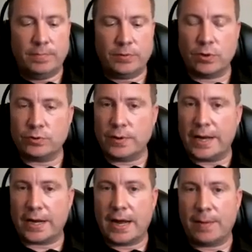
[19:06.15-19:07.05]

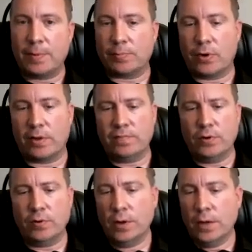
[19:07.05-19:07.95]
socio-economic point of
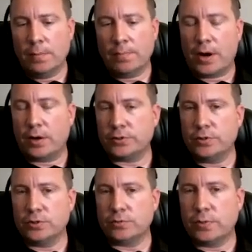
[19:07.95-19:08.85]
view, but also
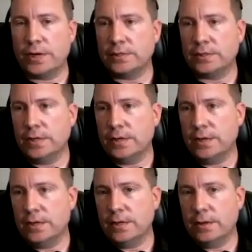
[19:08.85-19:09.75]
just what is
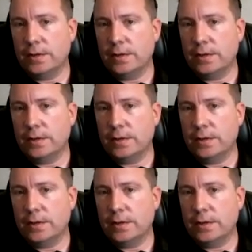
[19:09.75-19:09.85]
the